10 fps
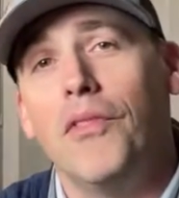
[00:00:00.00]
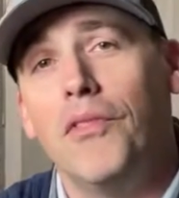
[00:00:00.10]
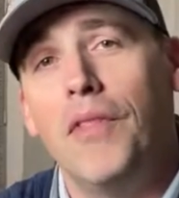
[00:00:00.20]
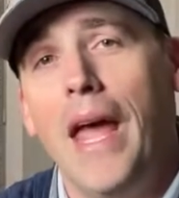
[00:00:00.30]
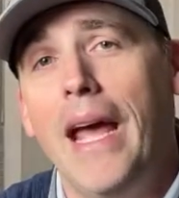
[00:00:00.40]

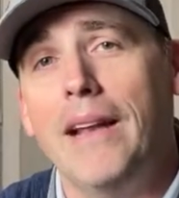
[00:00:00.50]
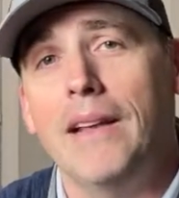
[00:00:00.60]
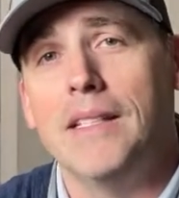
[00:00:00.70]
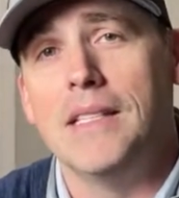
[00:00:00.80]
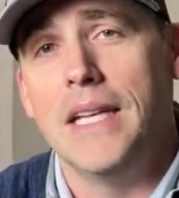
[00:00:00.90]
That
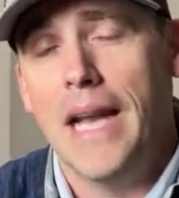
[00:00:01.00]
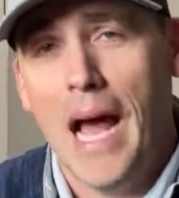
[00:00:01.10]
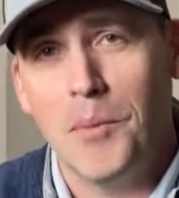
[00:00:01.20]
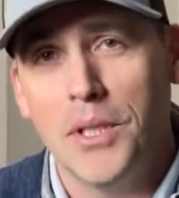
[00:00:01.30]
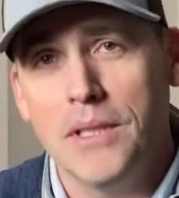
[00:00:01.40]
is the
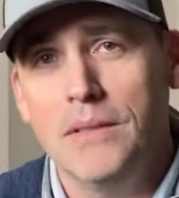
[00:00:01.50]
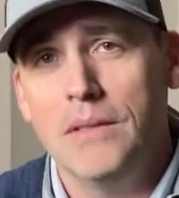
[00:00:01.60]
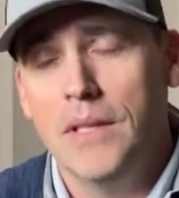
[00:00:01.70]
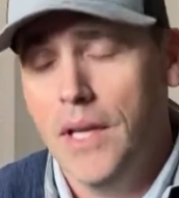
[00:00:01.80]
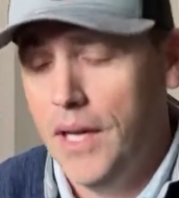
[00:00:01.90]
anomaly.
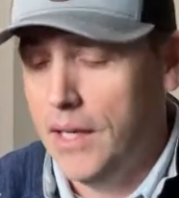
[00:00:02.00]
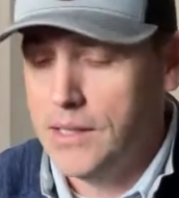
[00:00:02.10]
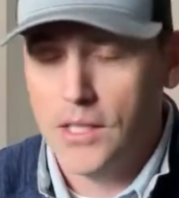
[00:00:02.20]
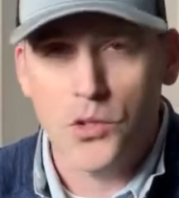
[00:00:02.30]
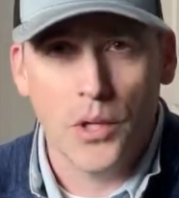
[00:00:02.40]
It
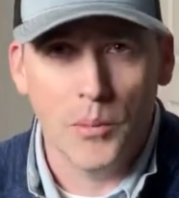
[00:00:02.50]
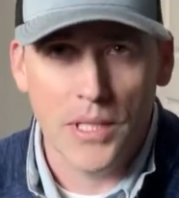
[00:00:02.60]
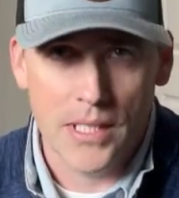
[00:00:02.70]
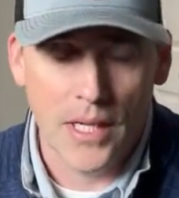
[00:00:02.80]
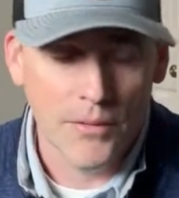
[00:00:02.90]
is extremely
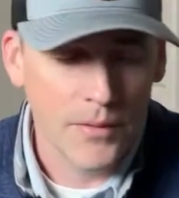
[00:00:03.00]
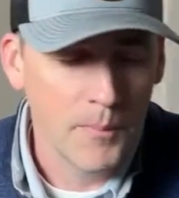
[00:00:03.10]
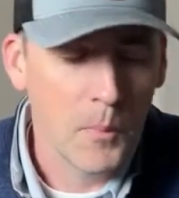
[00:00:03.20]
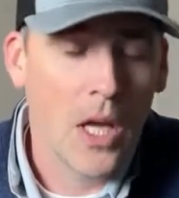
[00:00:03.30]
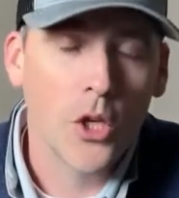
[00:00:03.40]
safe.
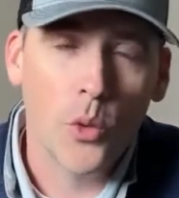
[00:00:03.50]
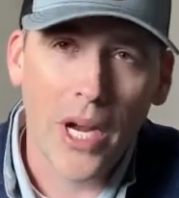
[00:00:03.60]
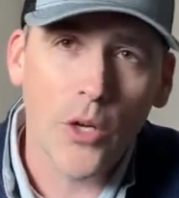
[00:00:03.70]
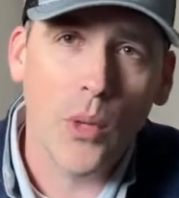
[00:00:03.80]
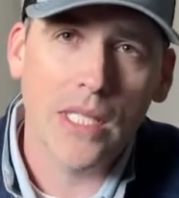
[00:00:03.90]

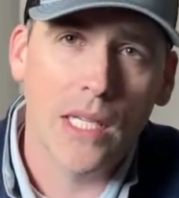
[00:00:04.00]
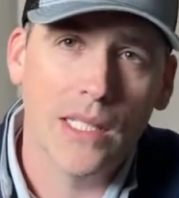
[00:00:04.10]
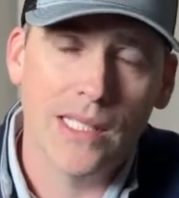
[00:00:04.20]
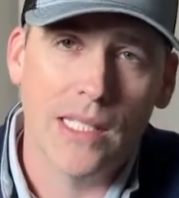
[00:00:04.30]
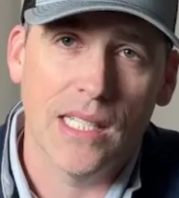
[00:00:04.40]
Grand
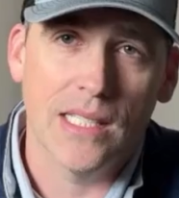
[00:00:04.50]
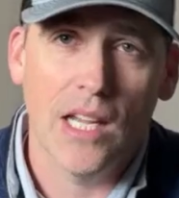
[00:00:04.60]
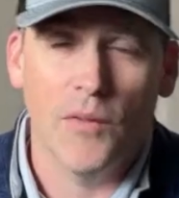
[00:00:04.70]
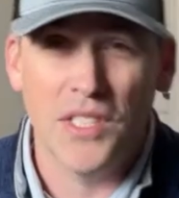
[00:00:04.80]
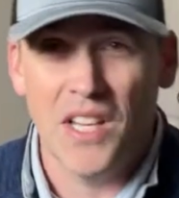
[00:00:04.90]
Residences
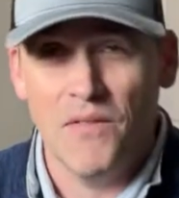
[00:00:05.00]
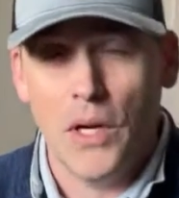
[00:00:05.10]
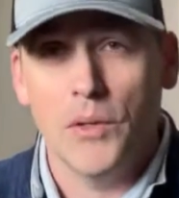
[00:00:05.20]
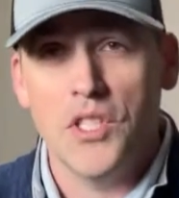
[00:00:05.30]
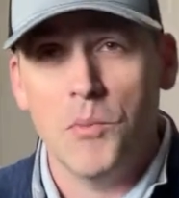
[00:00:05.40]
itself is a
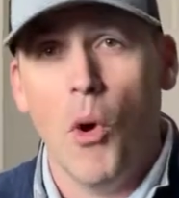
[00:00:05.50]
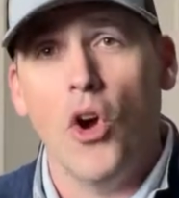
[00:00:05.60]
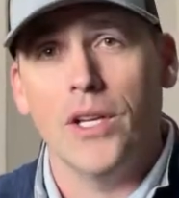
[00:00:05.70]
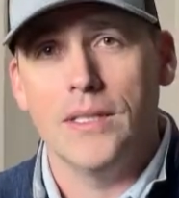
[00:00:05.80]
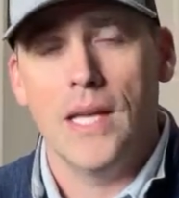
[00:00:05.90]
very small
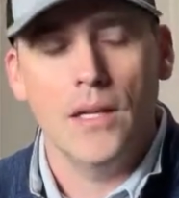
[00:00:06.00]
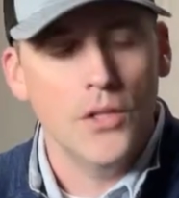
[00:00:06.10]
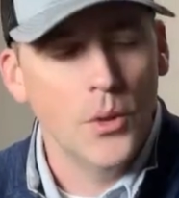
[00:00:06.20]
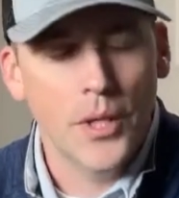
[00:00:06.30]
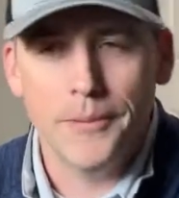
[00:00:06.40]
contained
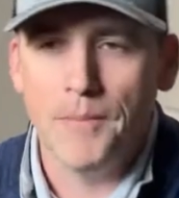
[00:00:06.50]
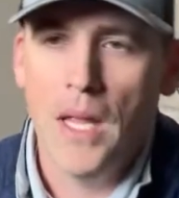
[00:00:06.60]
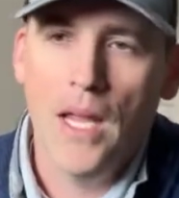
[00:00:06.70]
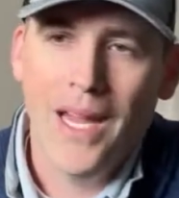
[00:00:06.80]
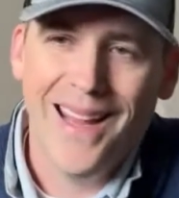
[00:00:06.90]
unit
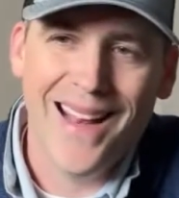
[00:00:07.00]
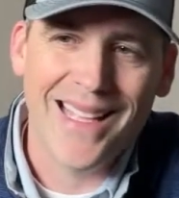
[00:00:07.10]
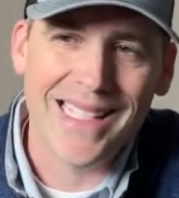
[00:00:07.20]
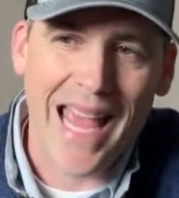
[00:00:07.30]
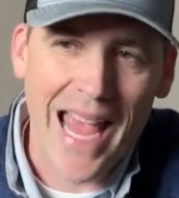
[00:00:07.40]
and
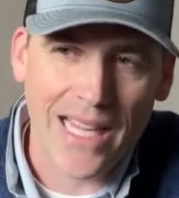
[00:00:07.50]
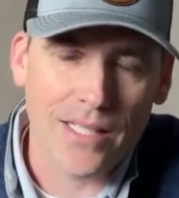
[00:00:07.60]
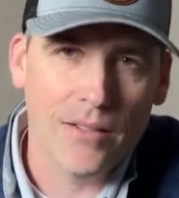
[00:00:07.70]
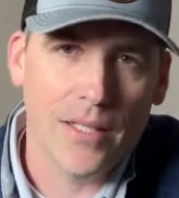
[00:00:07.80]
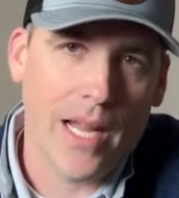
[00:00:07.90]
has
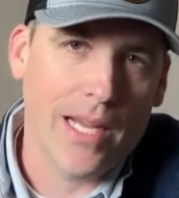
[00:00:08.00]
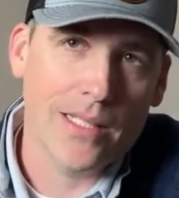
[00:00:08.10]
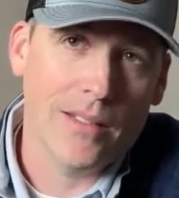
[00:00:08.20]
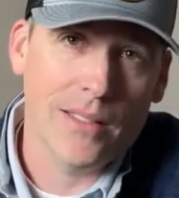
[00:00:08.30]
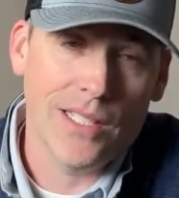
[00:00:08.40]
excellent
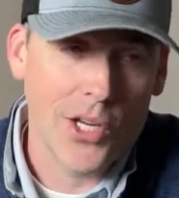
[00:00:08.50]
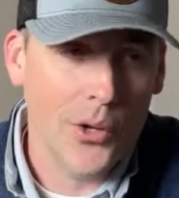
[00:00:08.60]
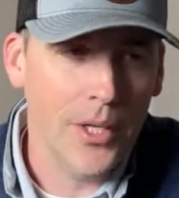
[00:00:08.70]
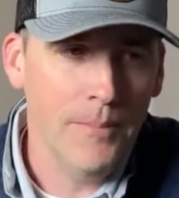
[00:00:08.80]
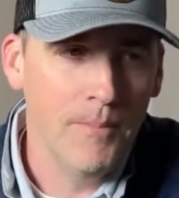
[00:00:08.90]

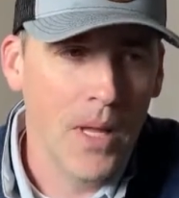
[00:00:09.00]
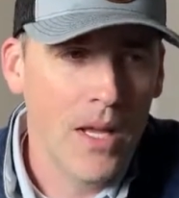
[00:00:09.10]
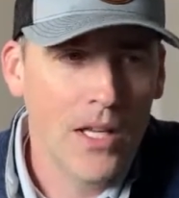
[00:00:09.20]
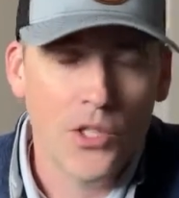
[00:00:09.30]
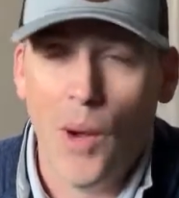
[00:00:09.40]
security.
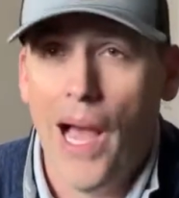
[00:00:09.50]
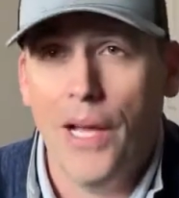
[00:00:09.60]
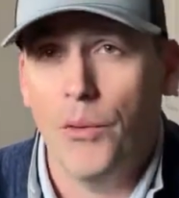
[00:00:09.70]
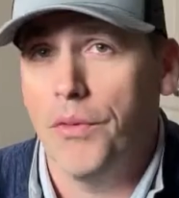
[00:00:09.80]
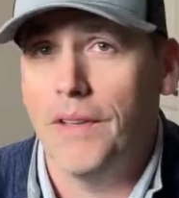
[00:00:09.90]
So I
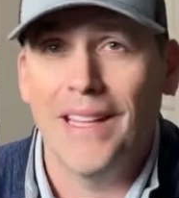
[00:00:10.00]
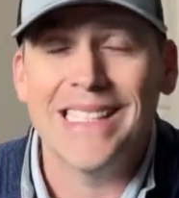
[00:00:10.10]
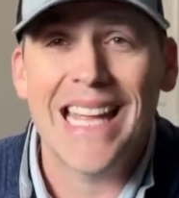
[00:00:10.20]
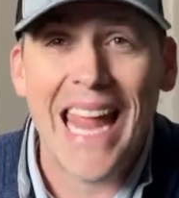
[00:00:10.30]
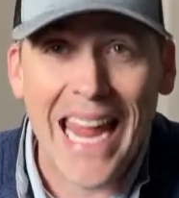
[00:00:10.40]
don't think
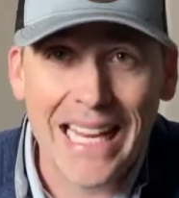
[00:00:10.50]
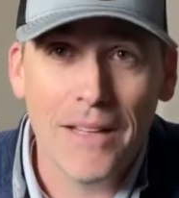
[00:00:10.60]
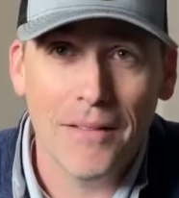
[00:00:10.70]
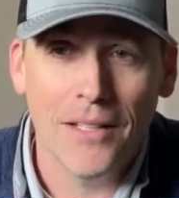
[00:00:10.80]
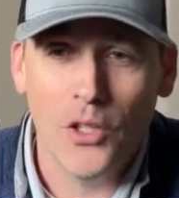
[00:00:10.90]
that's
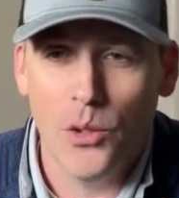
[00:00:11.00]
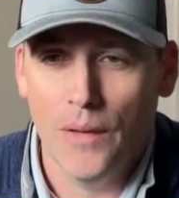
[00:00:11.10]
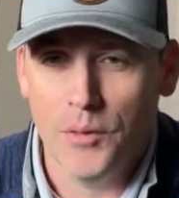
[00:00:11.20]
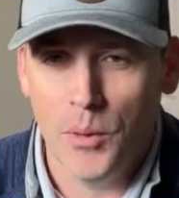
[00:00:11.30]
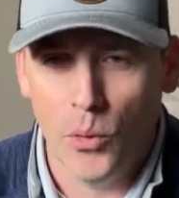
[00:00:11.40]
anything that you
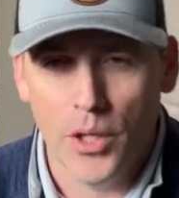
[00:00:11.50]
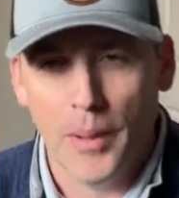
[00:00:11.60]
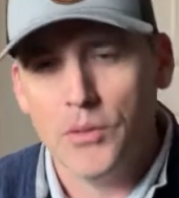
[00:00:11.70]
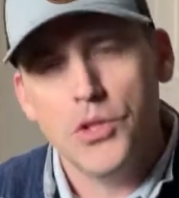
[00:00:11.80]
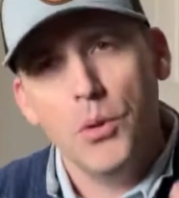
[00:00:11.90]
have to be worried
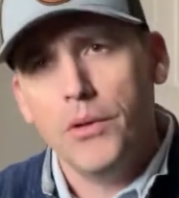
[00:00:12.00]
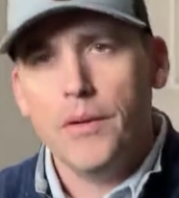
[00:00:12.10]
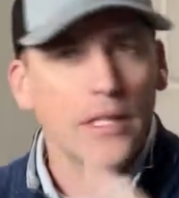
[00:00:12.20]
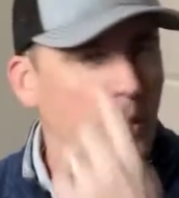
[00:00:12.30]
about. 2 other things I